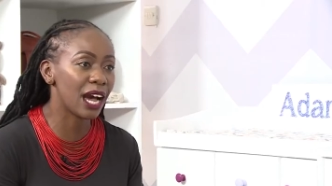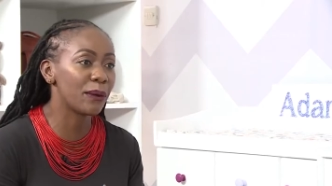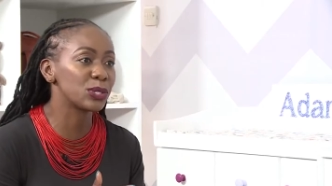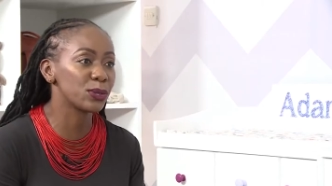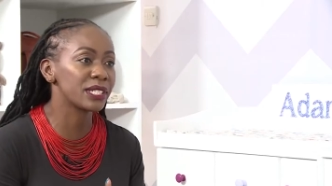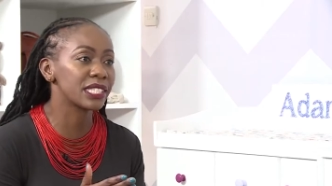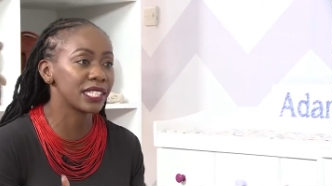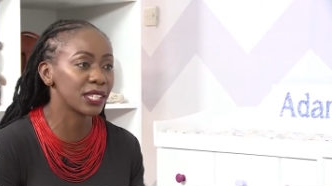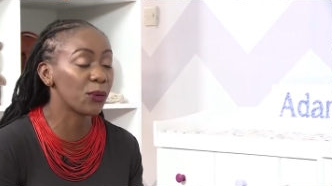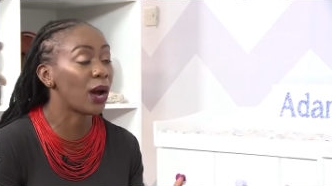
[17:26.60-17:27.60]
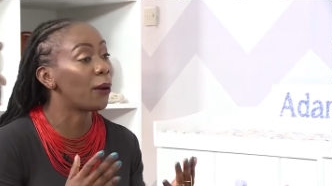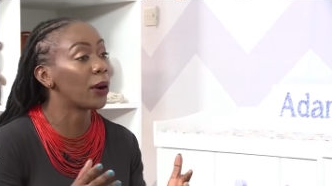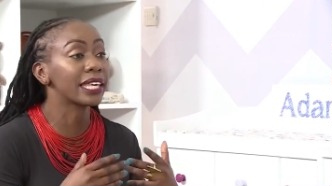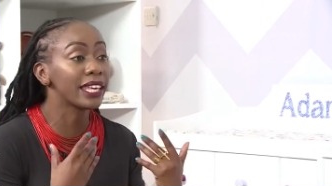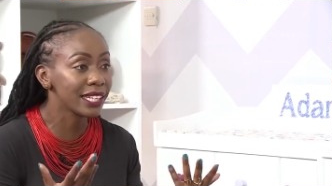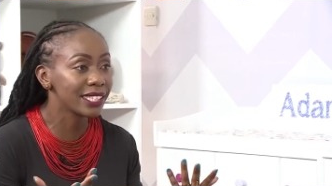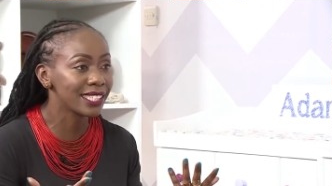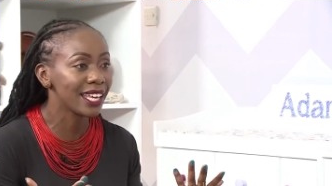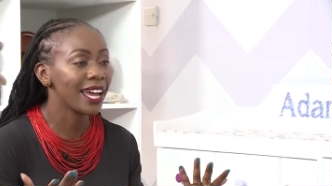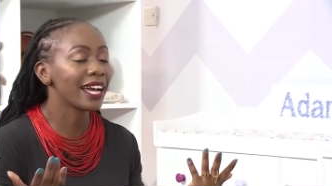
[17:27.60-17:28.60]
our children's teeth or how our kids
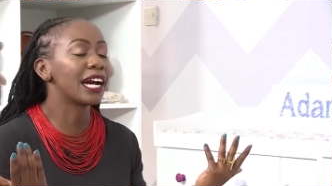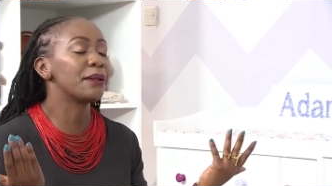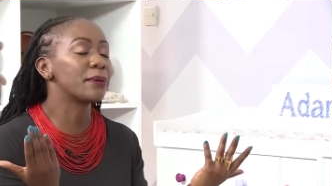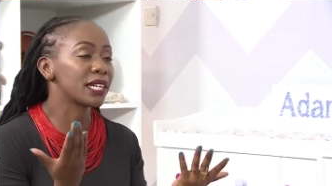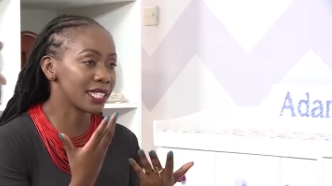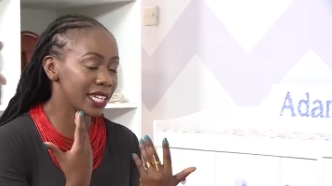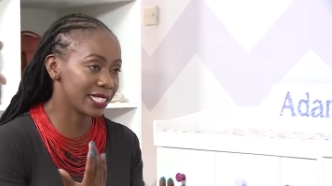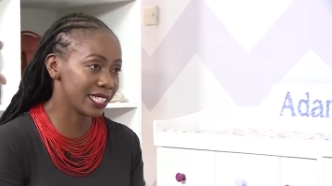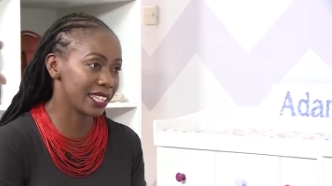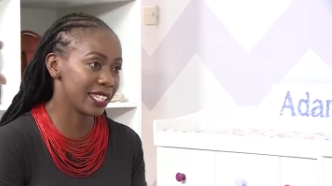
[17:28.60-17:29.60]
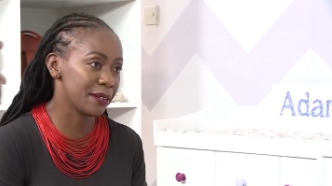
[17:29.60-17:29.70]
mm -hmm. can brush their teeth.